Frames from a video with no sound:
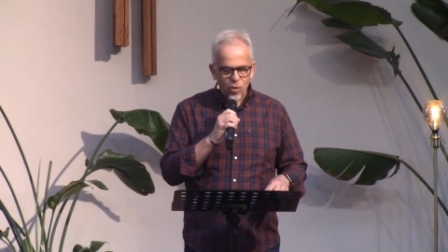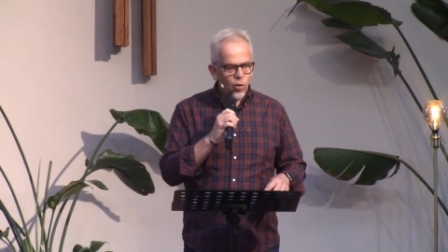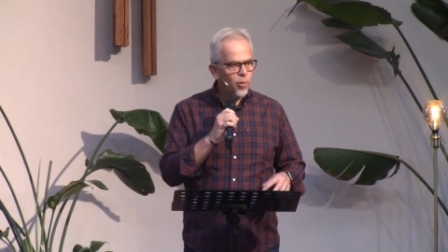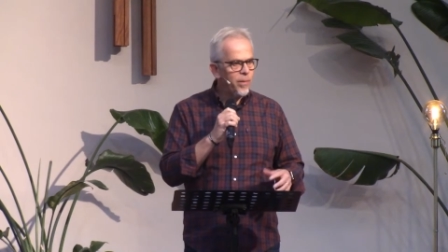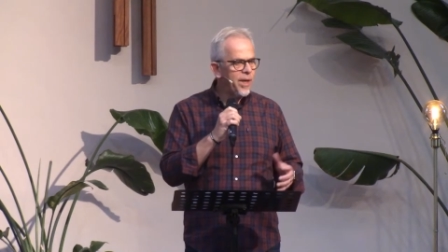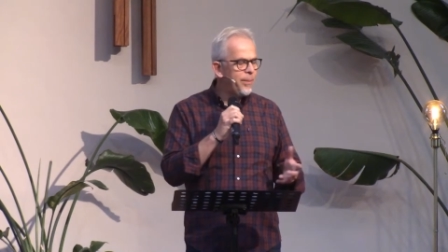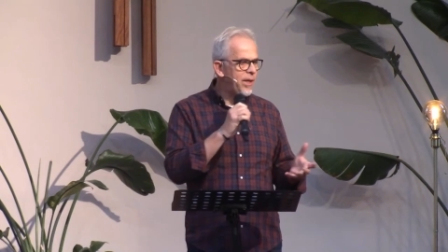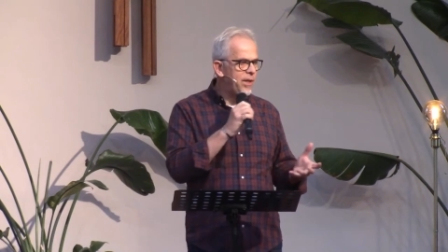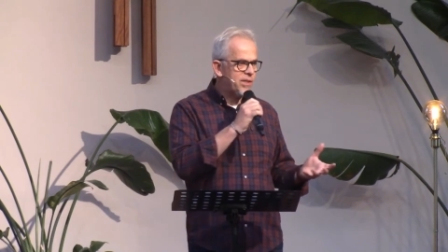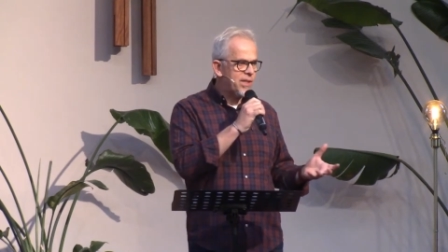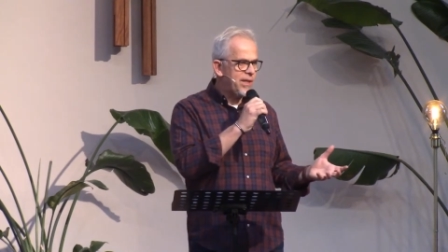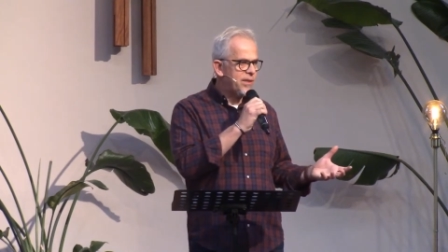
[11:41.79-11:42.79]
Or maybe
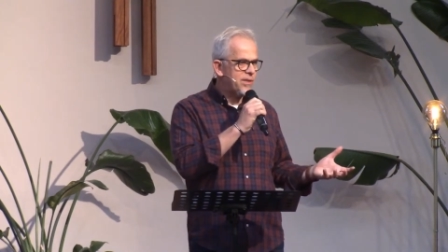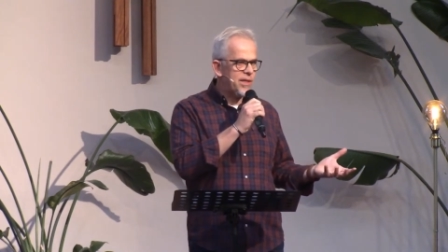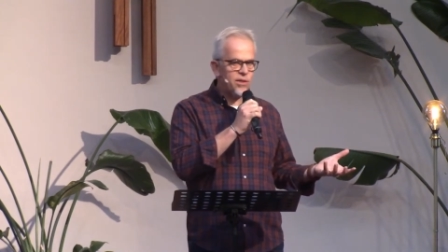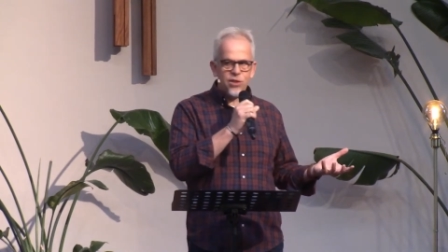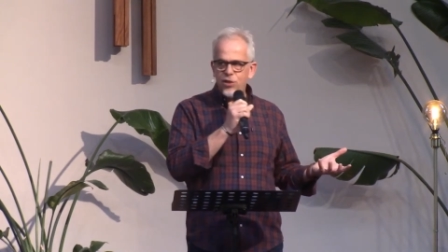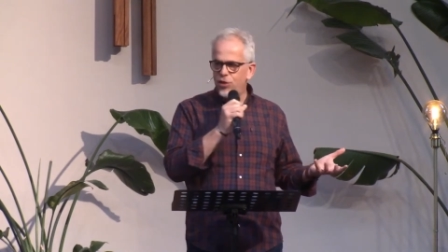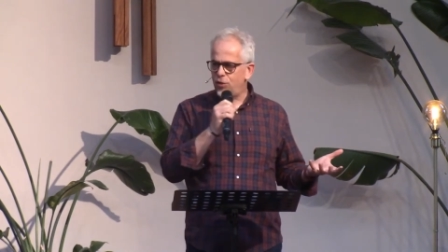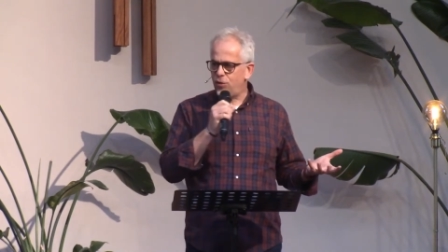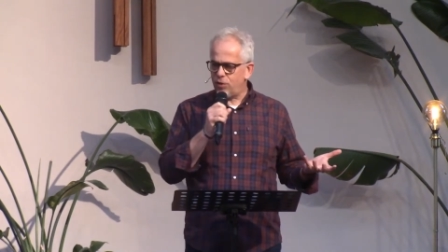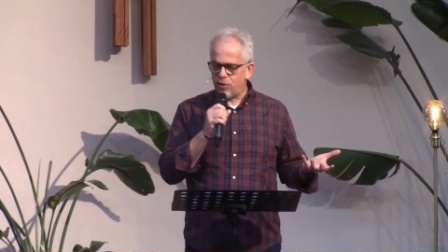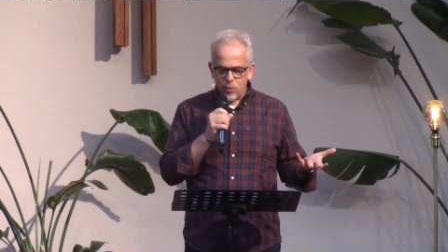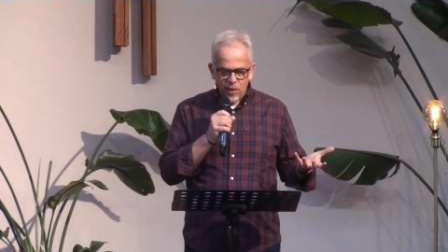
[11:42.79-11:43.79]
Satan said to
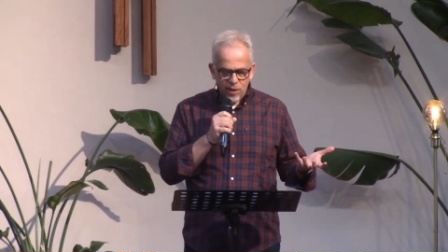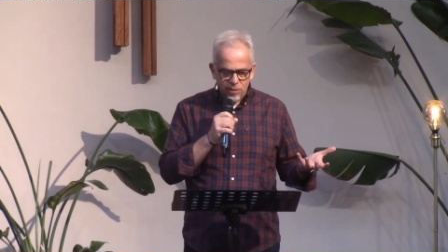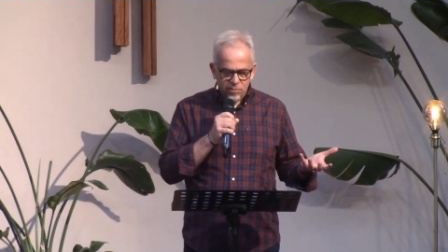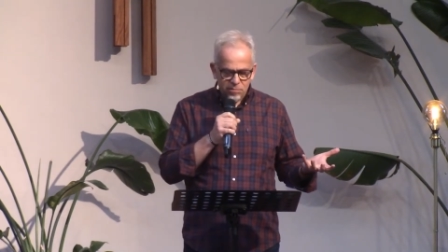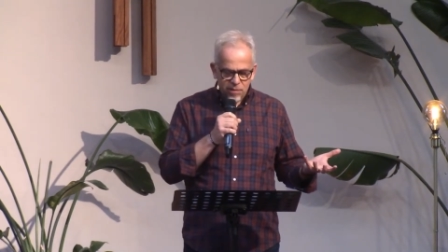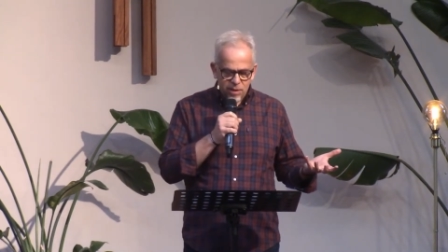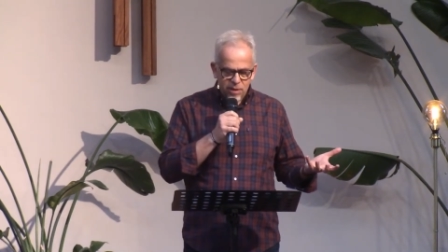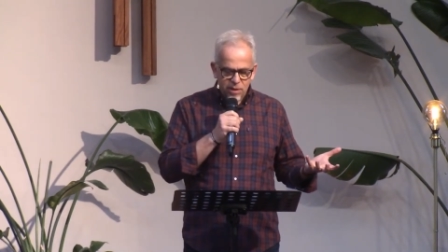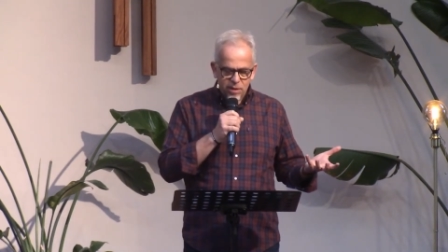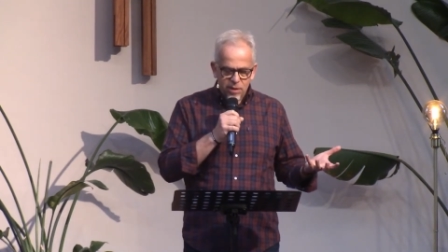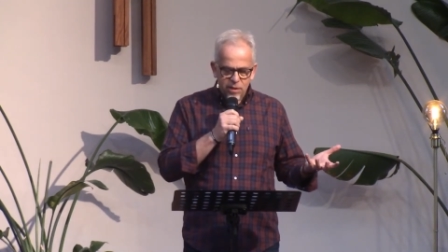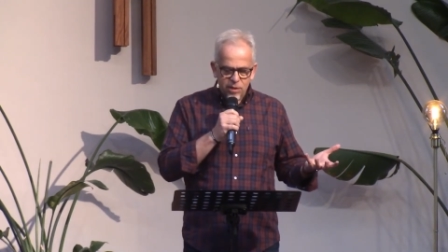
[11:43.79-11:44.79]
you as well,
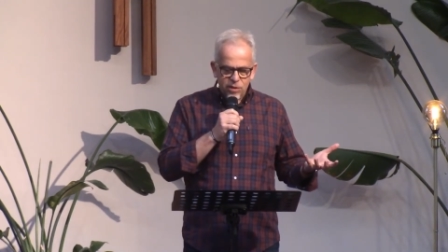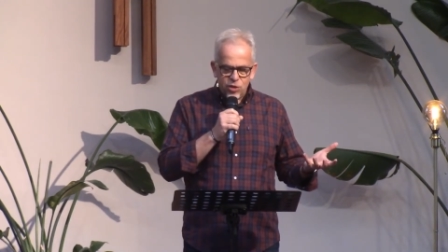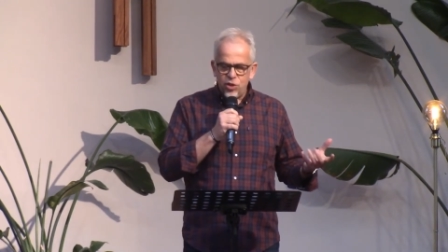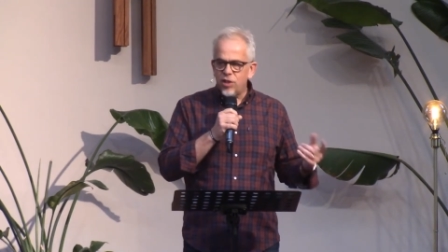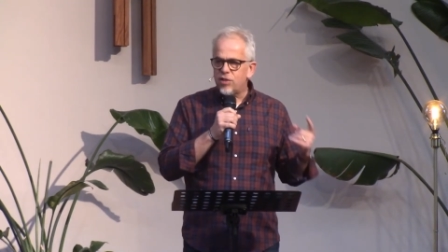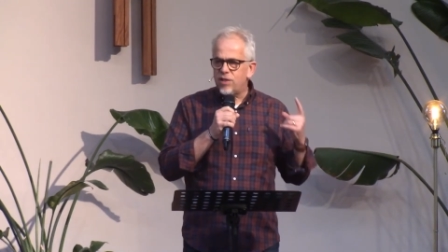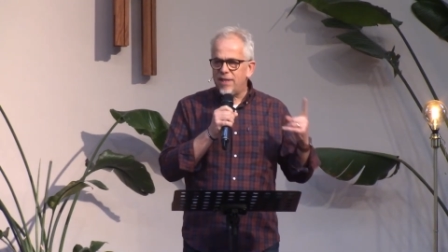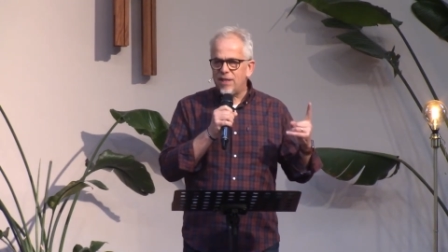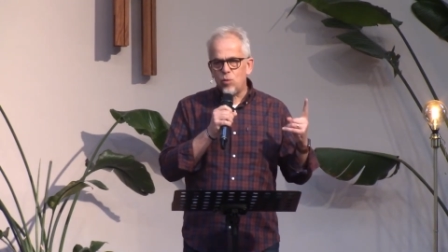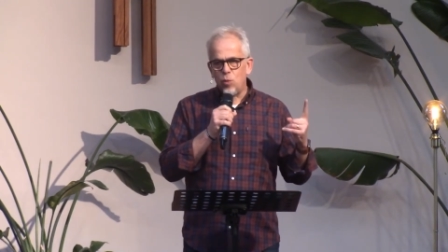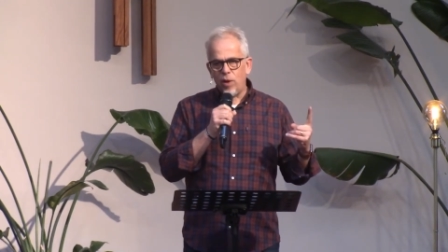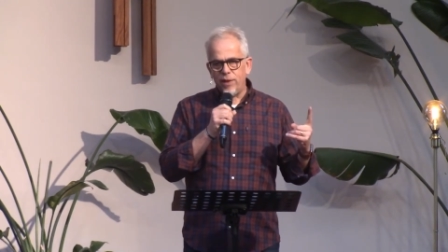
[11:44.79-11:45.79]
just
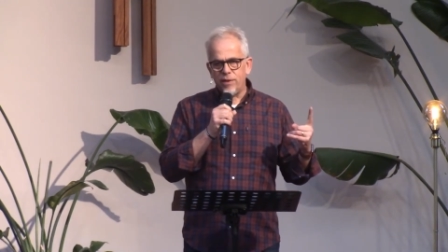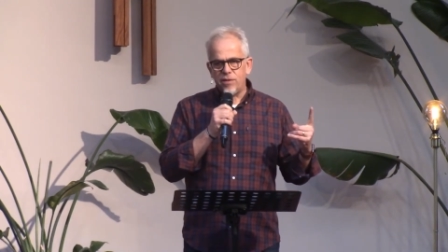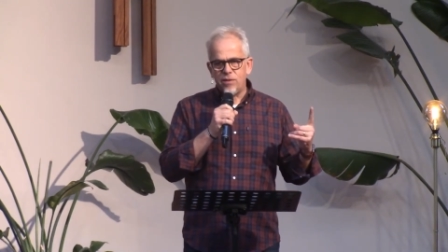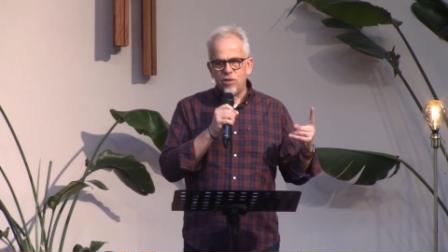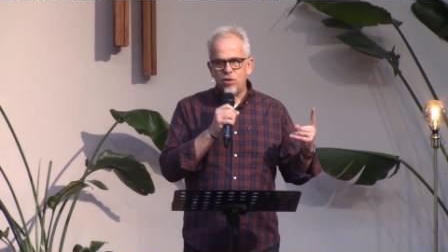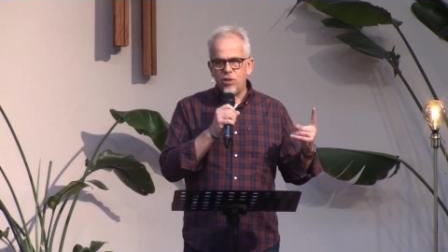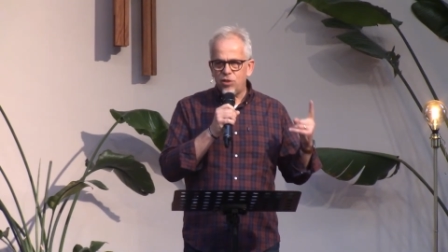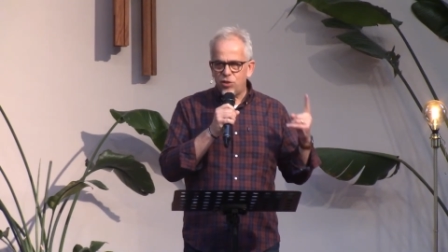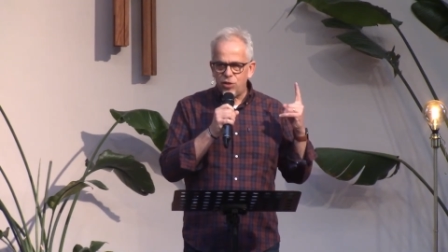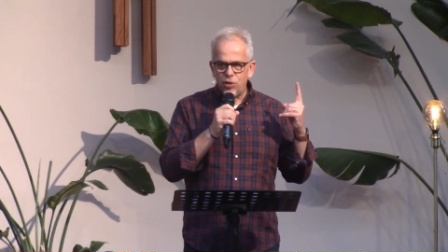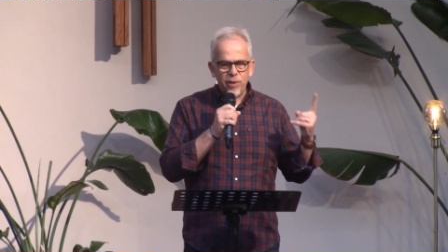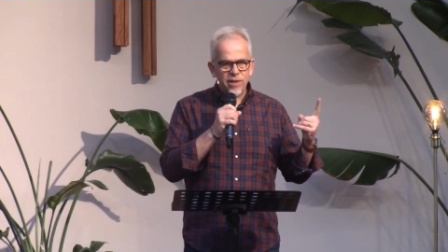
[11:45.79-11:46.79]
this once,
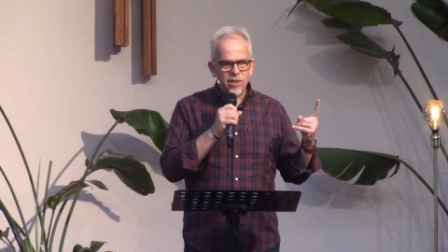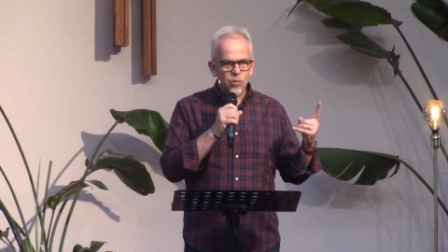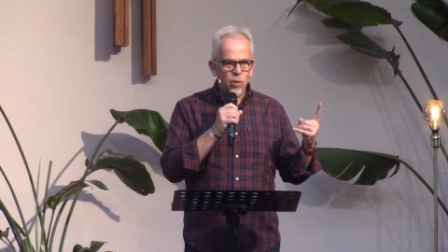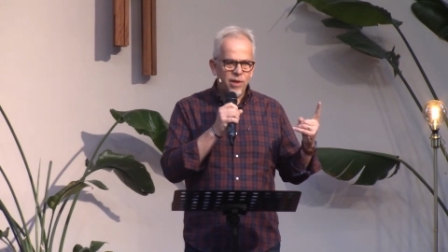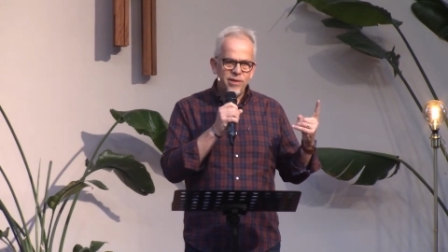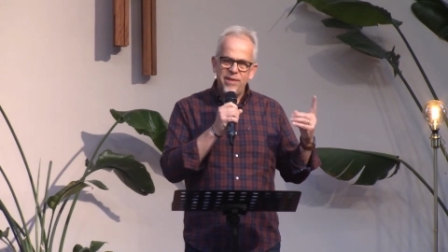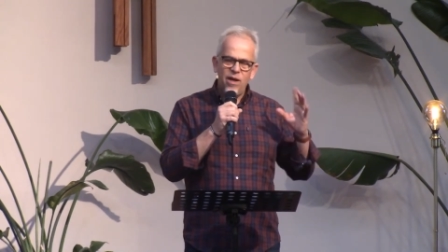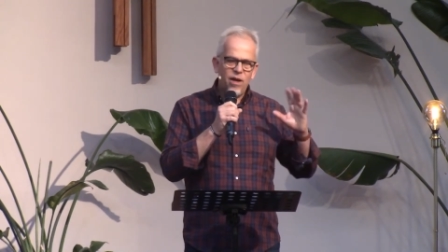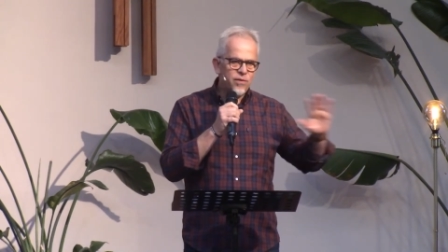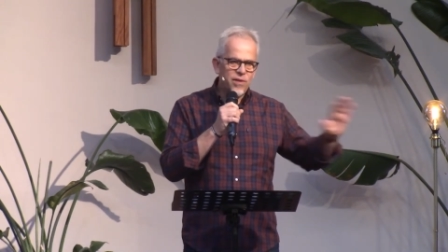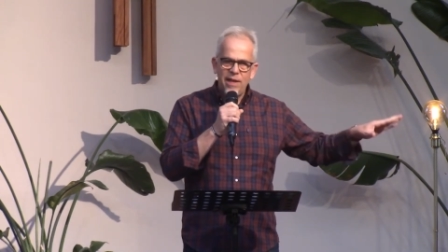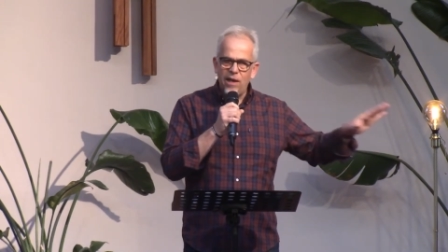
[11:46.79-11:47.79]
just do it this once, and
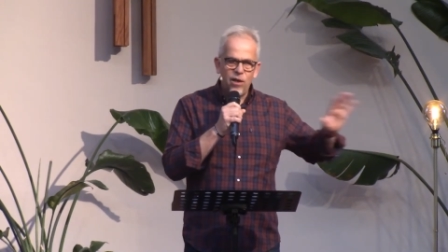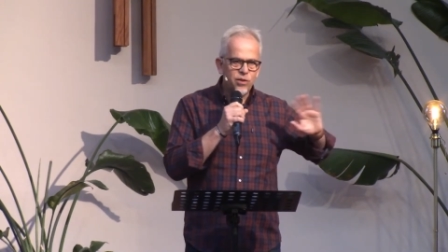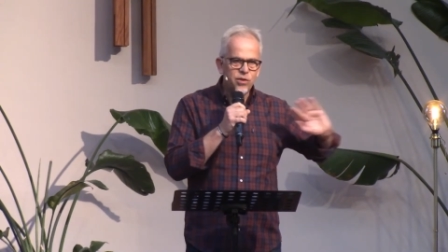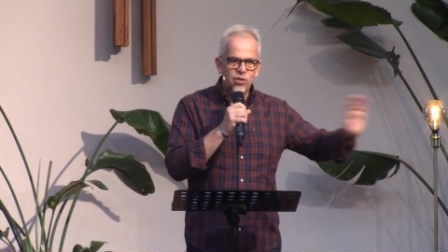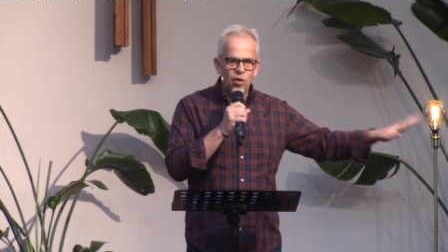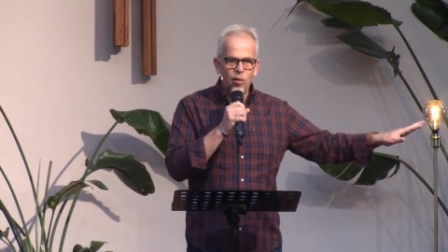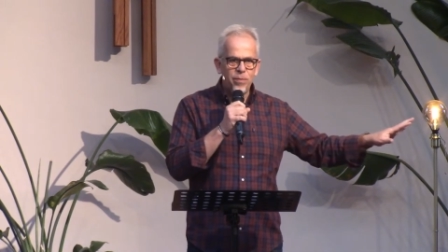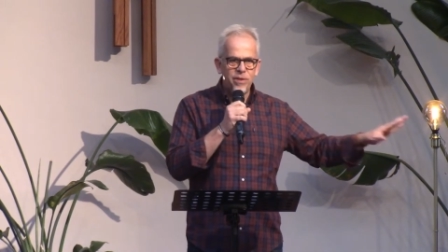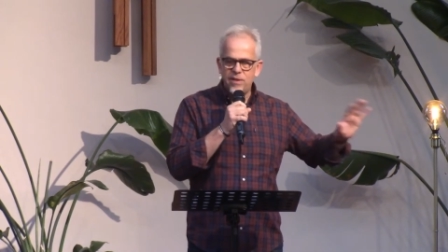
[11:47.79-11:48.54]
after that I'll stop.